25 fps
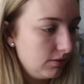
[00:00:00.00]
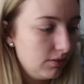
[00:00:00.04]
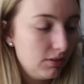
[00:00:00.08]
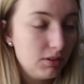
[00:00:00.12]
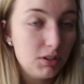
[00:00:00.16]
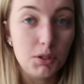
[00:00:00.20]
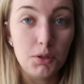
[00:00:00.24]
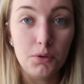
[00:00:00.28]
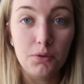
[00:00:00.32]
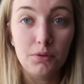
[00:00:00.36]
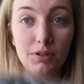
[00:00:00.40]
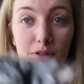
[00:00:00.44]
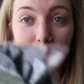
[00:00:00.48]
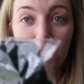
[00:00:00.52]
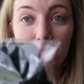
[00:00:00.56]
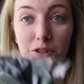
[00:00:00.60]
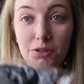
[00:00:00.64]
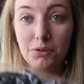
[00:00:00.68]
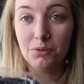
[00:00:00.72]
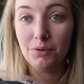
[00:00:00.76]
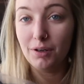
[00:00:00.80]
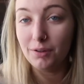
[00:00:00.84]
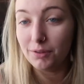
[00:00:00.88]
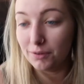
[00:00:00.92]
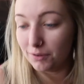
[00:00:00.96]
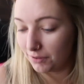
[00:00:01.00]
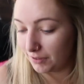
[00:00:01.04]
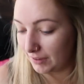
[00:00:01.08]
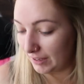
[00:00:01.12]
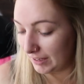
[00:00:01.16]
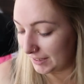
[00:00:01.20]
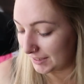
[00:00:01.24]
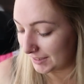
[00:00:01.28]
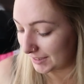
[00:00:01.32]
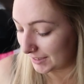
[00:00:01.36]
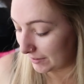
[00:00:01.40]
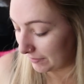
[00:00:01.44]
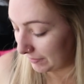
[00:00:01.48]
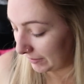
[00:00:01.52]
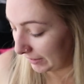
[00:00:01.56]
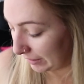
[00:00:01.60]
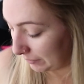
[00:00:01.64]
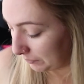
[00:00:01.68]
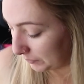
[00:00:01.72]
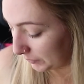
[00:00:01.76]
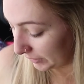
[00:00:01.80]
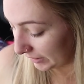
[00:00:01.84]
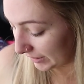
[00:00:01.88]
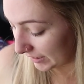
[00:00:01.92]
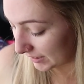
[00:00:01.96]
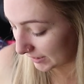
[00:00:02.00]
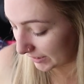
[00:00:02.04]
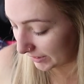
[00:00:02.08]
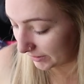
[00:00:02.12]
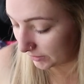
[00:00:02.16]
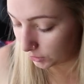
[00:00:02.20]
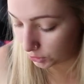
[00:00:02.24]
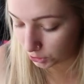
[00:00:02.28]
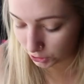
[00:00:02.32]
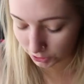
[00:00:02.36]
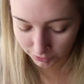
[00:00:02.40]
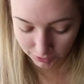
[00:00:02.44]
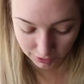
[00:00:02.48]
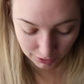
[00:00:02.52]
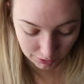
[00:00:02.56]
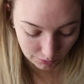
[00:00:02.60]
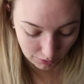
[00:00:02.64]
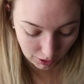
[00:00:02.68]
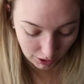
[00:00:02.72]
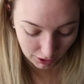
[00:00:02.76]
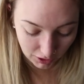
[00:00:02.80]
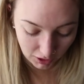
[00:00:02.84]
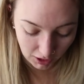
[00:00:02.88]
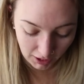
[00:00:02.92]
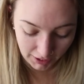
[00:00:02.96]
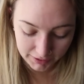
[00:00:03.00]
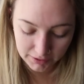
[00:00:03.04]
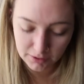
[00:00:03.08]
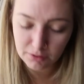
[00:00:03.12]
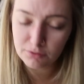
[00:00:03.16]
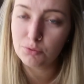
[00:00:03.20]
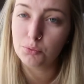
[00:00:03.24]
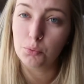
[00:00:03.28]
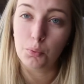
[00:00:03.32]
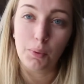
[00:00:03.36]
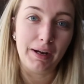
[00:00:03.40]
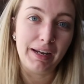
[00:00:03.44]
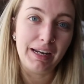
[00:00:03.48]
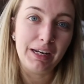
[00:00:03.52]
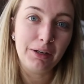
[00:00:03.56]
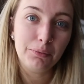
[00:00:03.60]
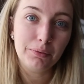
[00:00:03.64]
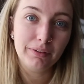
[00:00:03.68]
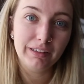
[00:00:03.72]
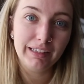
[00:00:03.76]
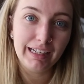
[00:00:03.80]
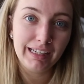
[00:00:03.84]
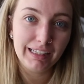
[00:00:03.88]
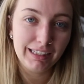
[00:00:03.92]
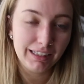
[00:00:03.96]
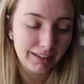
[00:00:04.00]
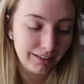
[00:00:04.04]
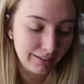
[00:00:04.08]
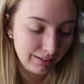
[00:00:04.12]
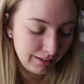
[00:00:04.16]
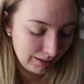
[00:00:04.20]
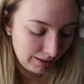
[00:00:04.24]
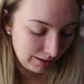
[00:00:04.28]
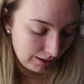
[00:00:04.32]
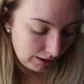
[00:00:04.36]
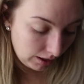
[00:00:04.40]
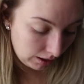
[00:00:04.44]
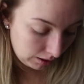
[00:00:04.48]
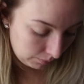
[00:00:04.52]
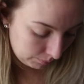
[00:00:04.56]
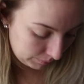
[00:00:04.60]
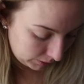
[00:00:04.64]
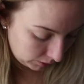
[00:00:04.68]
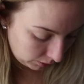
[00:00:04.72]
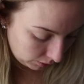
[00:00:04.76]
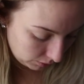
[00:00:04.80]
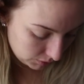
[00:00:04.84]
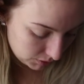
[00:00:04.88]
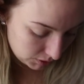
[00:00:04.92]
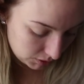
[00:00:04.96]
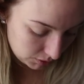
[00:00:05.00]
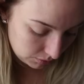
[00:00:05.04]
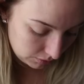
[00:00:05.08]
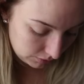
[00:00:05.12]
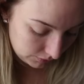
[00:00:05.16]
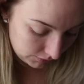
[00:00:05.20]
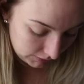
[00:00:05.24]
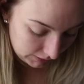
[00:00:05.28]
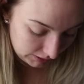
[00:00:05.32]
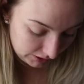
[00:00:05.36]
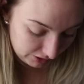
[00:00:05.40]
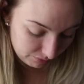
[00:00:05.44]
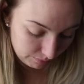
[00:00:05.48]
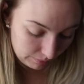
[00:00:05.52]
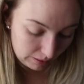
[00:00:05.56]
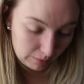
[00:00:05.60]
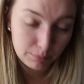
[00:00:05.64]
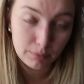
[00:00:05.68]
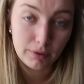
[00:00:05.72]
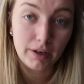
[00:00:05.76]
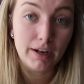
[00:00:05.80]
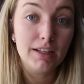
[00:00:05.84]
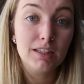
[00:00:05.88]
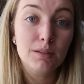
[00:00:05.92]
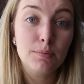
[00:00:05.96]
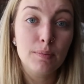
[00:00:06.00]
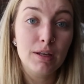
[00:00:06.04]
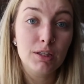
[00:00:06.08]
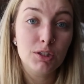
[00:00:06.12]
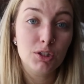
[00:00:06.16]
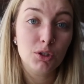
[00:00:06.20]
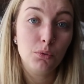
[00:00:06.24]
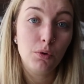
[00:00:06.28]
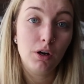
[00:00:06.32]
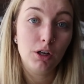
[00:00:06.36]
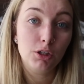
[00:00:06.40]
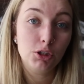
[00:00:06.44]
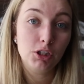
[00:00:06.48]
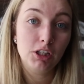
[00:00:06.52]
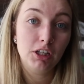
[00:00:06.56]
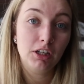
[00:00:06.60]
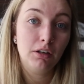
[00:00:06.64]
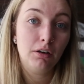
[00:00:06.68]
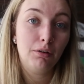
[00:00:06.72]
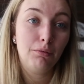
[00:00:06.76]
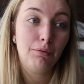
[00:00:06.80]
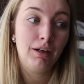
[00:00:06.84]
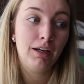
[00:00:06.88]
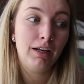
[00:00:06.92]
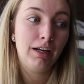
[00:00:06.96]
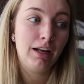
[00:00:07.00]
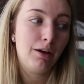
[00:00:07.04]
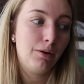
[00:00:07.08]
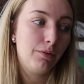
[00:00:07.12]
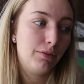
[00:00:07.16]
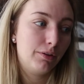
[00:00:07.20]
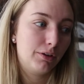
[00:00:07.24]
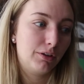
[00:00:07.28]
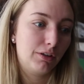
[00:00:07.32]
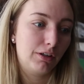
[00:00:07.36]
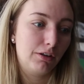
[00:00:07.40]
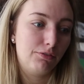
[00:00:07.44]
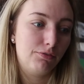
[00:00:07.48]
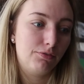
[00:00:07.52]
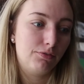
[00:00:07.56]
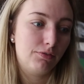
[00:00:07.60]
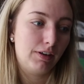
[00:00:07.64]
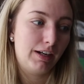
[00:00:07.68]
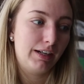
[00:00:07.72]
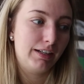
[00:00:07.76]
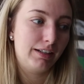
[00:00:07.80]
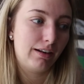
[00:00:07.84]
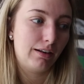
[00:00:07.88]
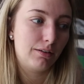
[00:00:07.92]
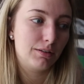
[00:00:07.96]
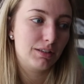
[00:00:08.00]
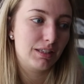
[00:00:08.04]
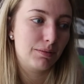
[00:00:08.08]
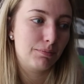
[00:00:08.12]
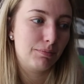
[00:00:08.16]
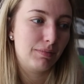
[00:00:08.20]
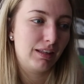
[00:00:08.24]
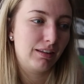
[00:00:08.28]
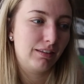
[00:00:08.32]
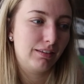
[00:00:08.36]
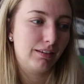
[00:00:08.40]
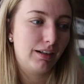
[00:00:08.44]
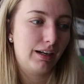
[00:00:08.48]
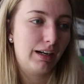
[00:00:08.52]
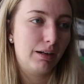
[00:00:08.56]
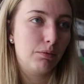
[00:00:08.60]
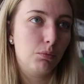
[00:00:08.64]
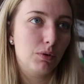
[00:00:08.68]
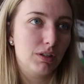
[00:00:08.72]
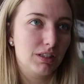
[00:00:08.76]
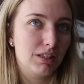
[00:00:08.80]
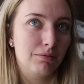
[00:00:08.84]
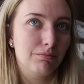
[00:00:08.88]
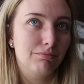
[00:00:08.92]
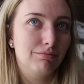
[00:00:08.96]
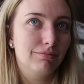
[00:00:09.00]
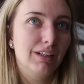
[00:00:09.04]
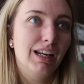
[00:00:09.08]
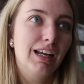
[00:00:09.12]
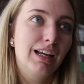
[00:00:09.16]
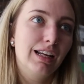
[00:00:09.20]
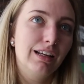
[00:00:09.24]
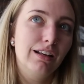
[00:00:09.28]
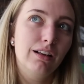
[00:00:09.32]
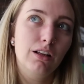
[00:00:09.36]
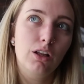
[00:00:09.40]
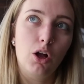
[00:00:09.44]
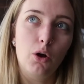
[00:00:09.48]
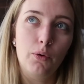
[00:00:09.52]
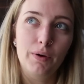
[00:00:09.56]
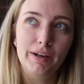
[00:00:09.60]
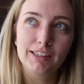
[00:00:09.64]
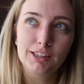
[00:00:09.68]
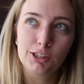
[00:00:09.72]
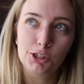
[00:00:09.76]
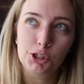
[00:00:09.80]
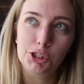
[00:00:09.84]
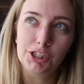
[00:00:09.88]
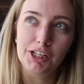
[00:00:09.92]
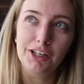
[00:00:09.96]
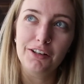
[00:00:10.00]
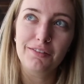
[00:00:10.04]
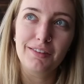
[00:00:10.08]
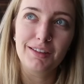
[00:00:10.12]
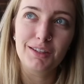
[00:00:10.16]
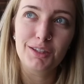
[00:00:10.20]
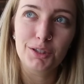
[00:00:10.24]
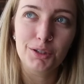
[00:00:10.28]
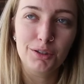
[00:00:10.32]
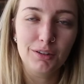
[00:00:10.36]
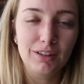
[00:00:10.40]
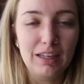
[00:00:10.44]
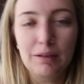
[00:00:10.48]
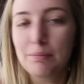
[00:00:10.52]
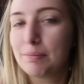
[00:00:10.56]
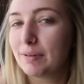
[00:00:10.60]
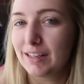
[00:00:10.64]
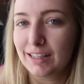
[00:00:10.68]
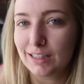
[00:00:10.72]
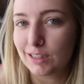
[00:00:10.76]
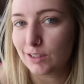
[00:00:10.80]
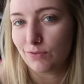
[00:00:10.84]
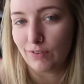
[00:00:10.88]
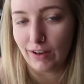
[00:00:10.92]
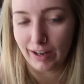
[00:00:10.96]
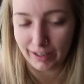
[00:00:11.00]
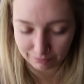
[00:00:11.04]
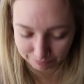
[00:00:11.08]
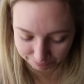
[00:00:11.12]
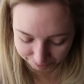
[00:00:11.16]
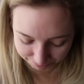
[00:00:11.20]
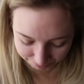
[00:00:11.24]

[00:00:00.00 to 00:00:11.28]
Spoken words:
So the two other things that I'm really excited to show you are kind of wedding related. And also if any of my bridesmaids are watching right now, they're gonna find out something that I wasn't going to share this early, but it's fine.